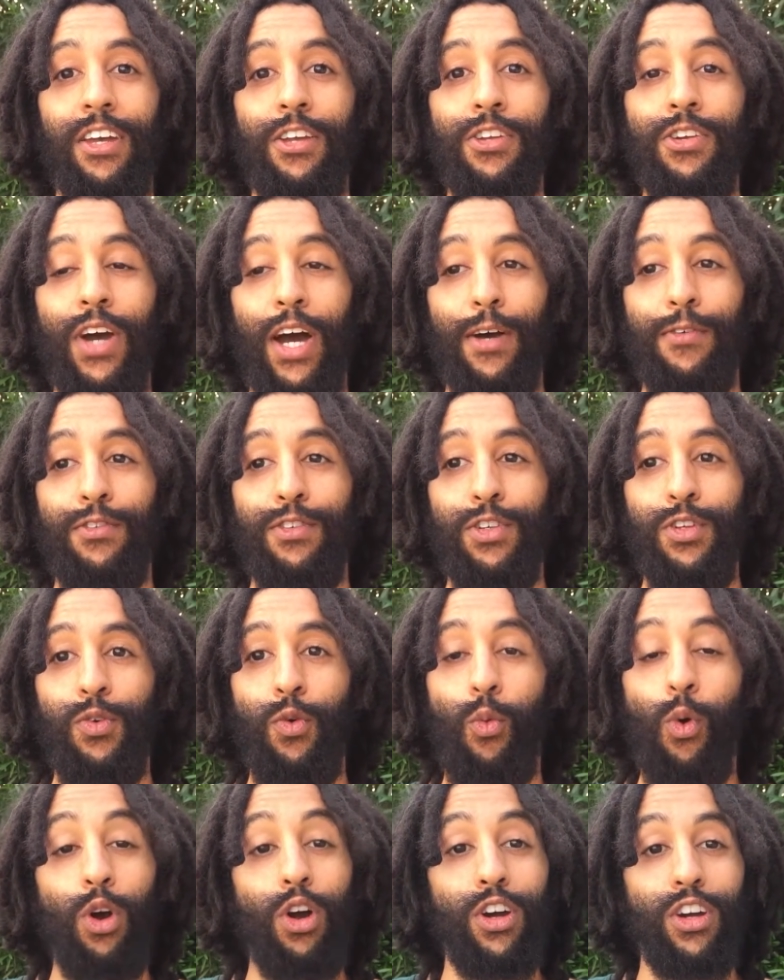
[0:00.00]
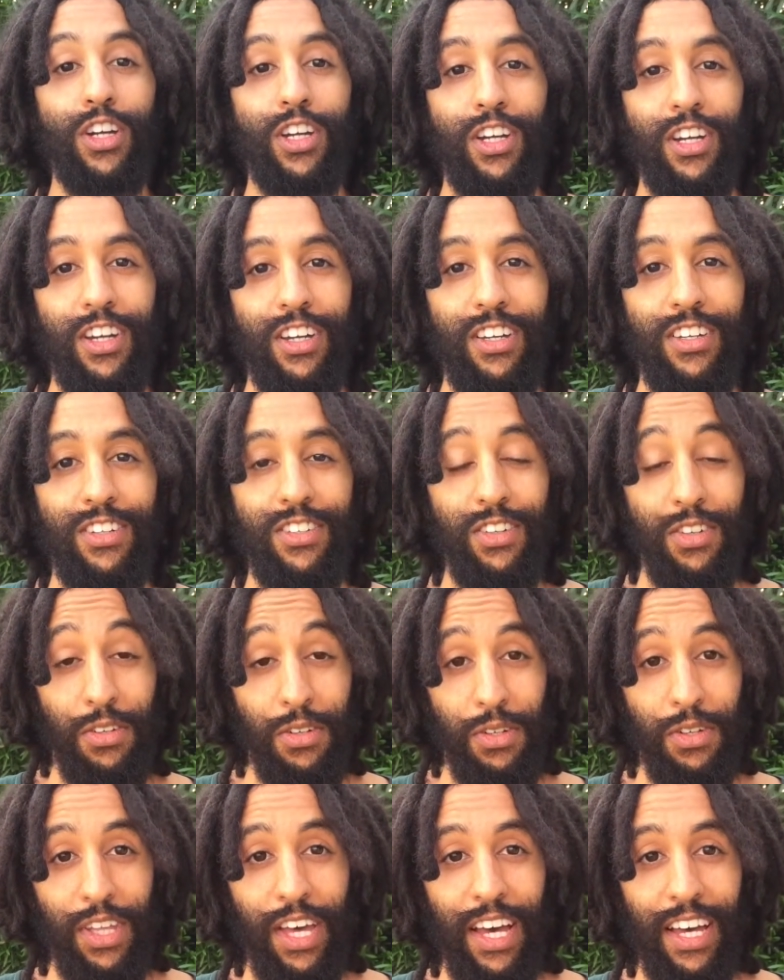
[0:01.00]
You have to work to
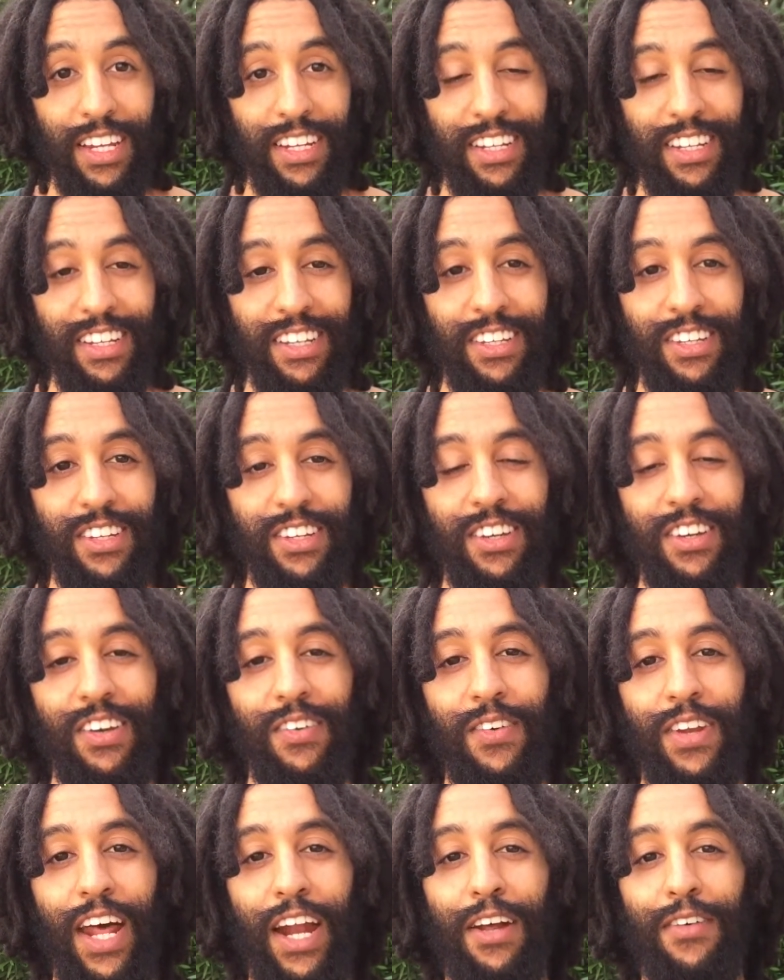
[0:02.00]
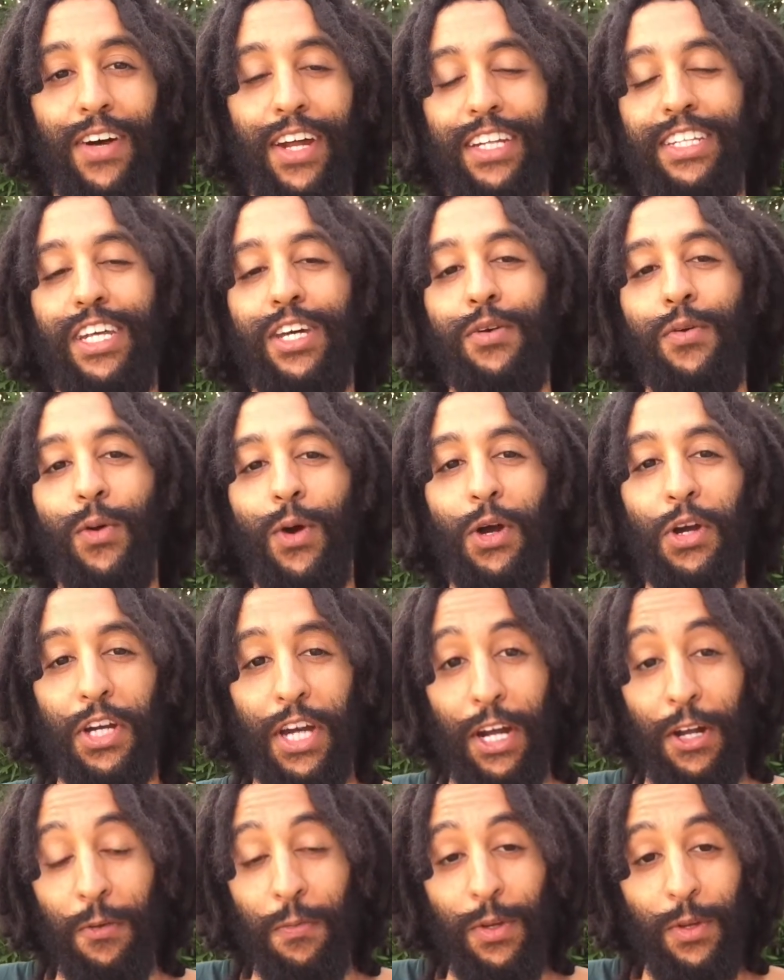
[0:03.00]
do that. When I say work,
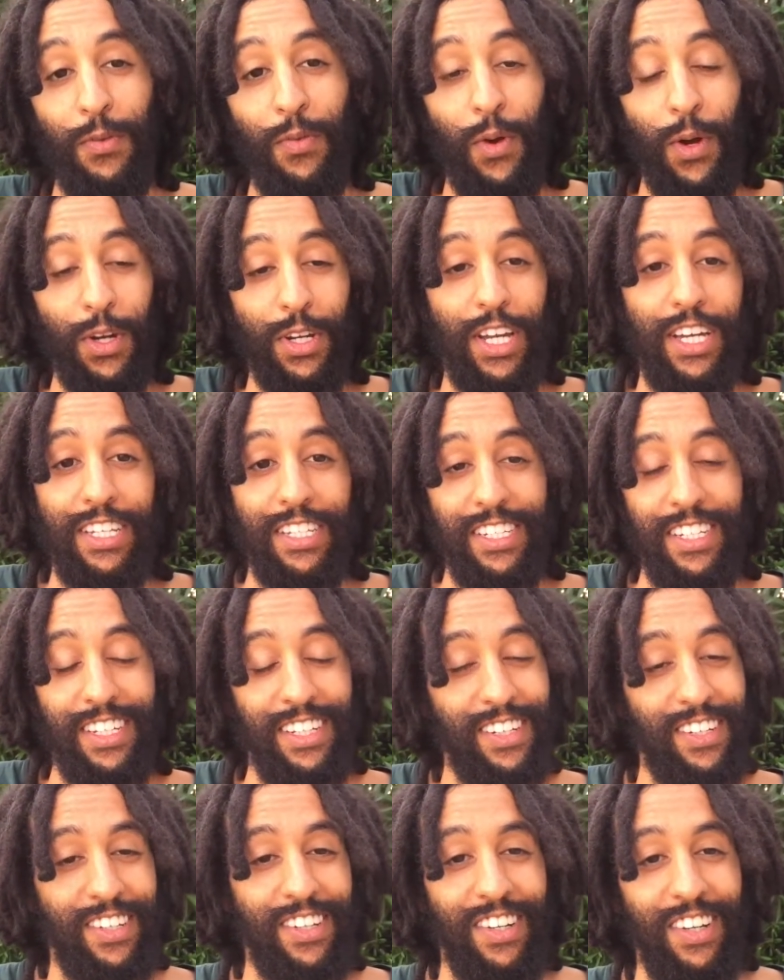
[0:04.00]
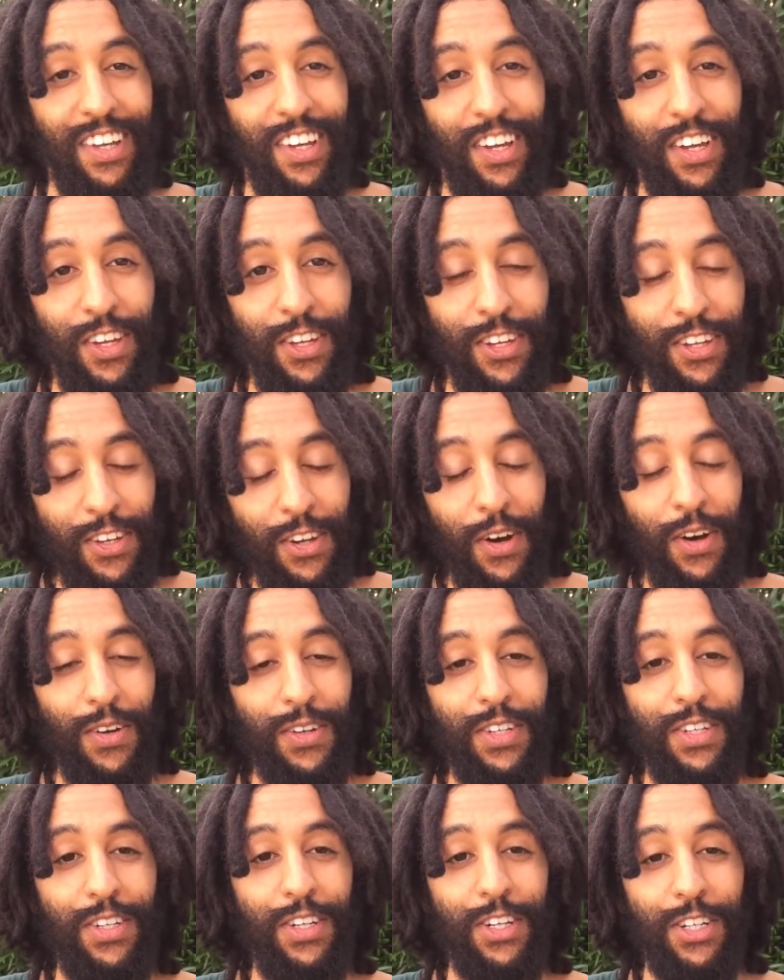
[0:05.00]
I don't mean work as in you go
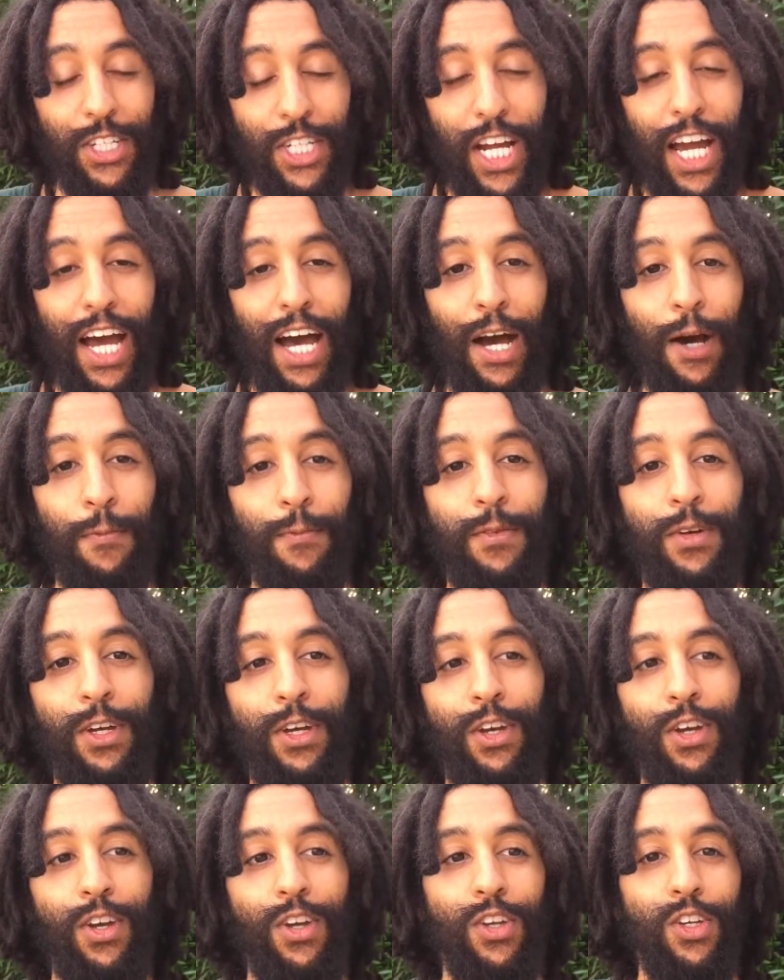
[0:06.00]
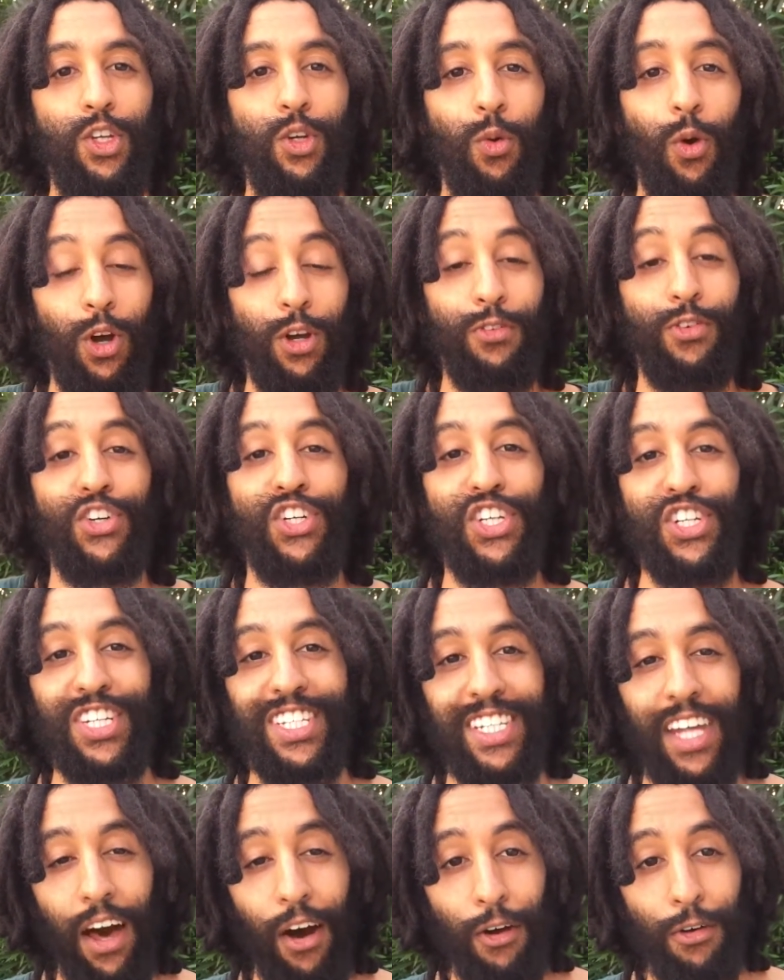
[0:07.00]
to your job. You work for
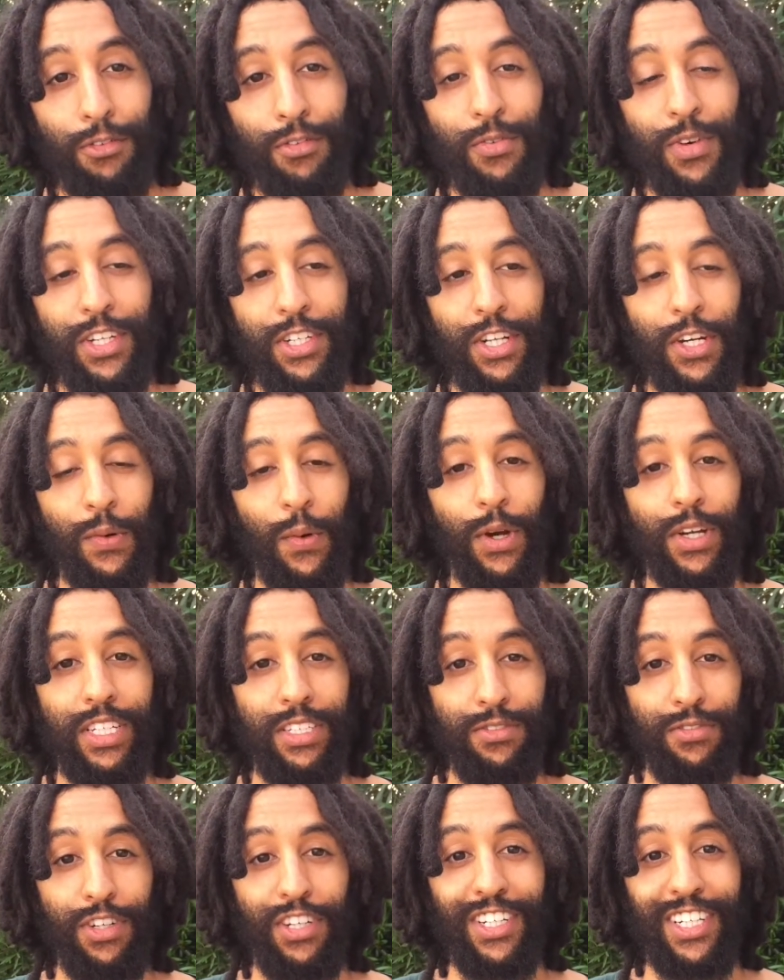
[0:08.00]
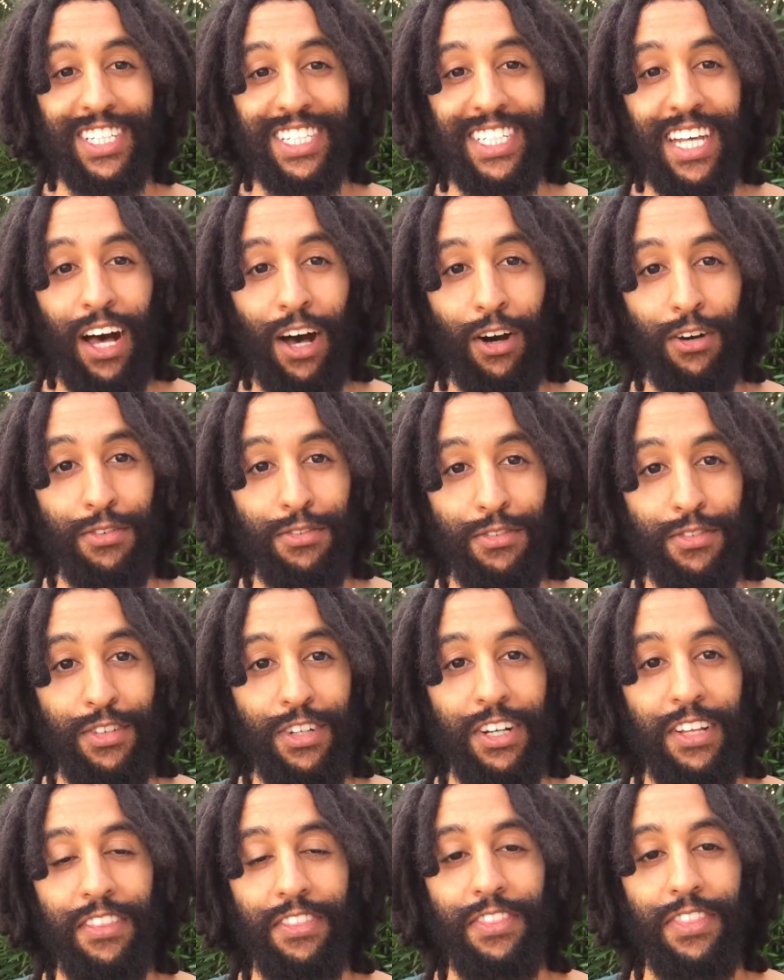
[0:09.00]
yourself. When you're working for yourself,
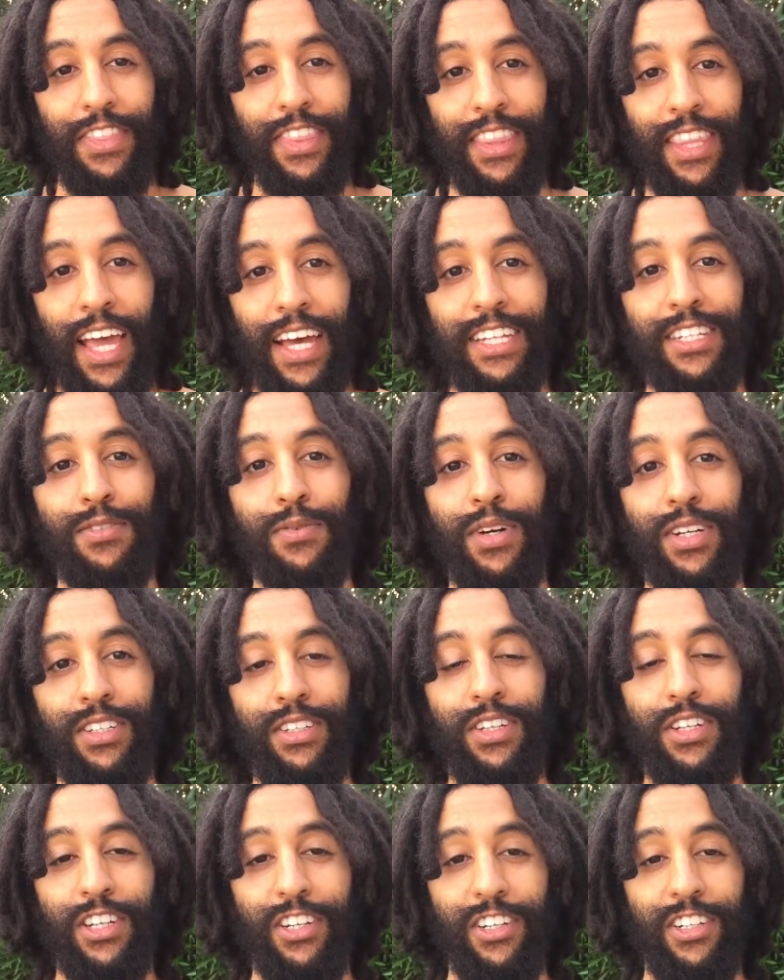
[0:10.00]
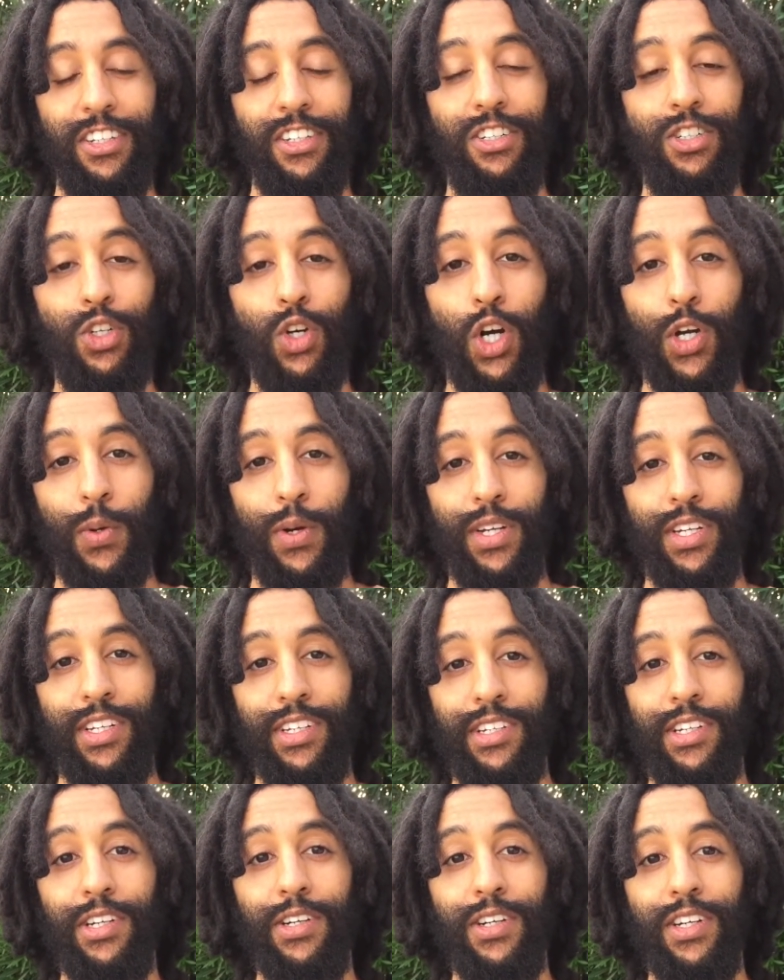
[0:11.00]
that's when you're going to enjoy what
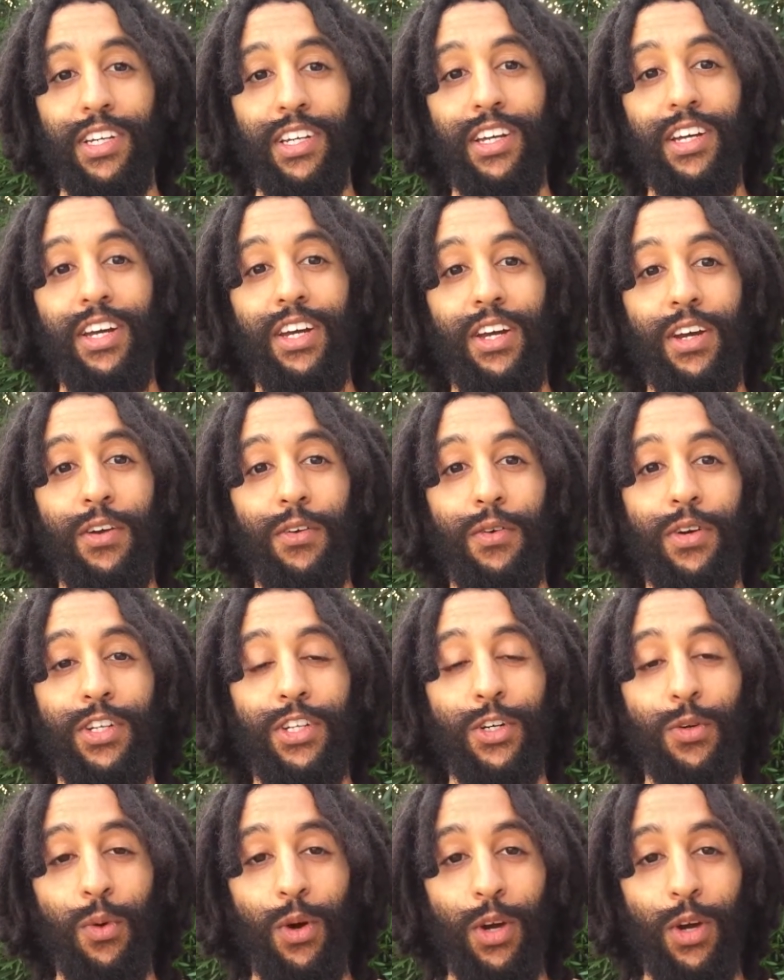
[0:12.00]
you're doing. When you're